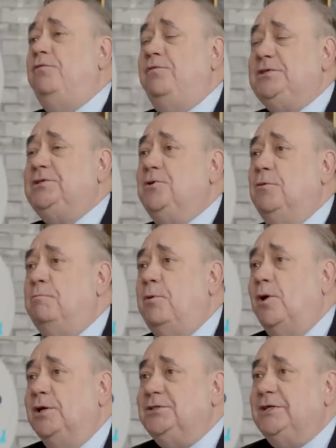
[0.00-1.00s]
fiscal
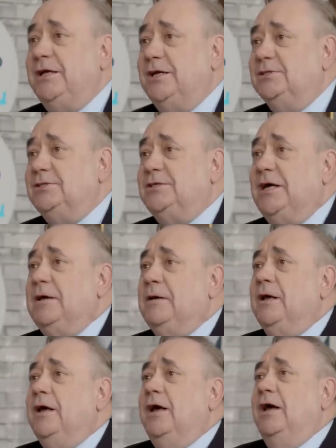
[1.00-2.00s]
policy, as
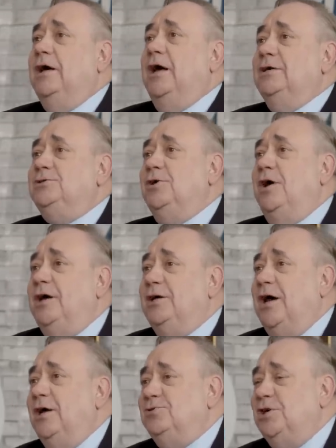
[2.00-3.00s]

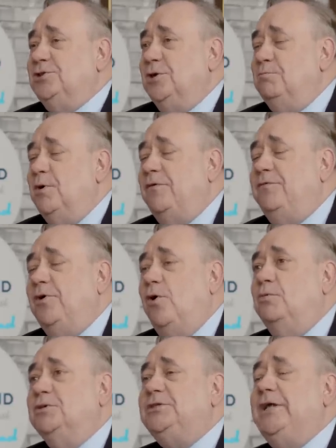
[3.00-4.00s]
Richard Murphy
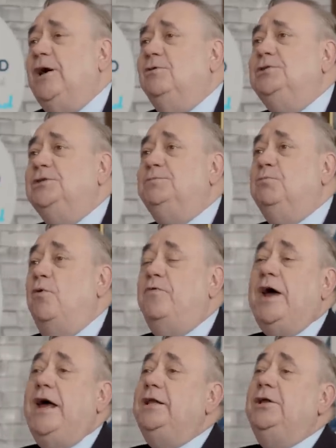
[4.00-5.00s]
always tells us
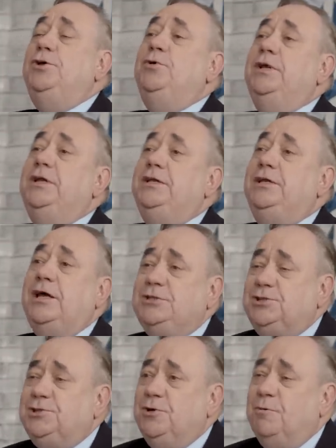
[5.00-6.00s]
both, and a new
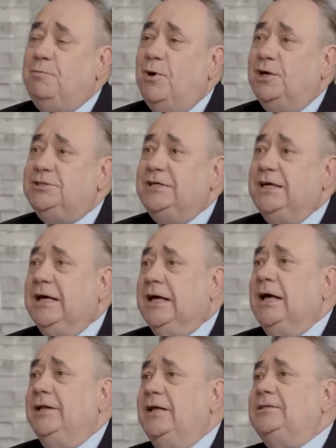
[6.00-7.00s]
industrial policy,
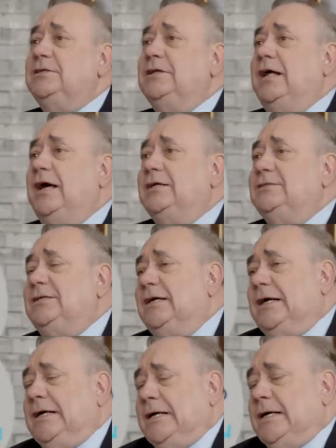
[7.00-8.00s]
doesn't
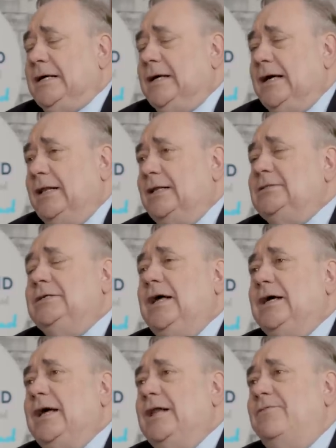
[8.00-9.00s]

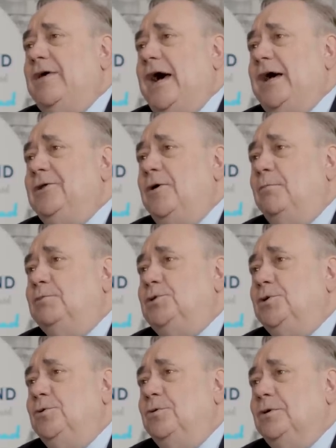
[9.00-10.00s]
that kind of add up
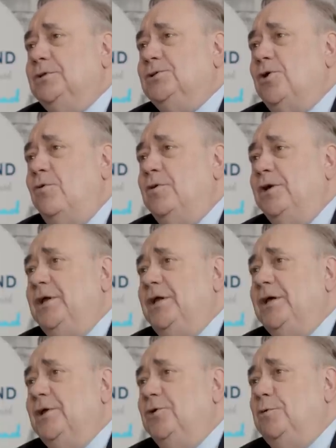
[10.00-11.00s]
to Scotland
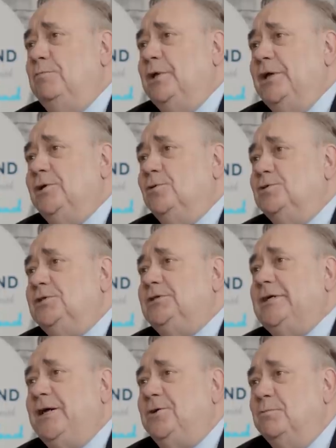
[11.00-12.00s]
needing a new political
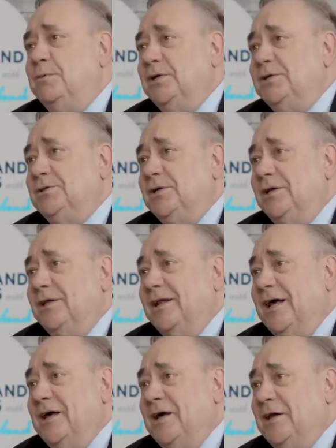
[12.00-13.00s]
settlement
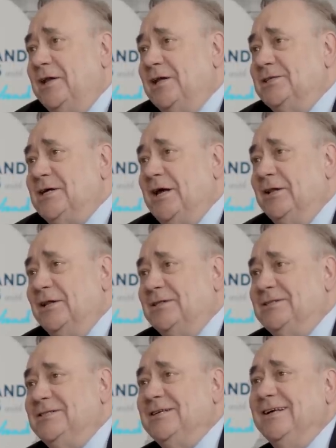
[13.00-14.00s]
in these
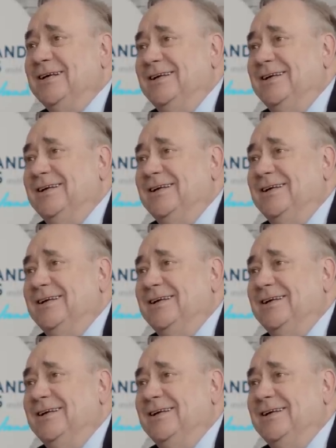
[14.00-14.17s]
islands?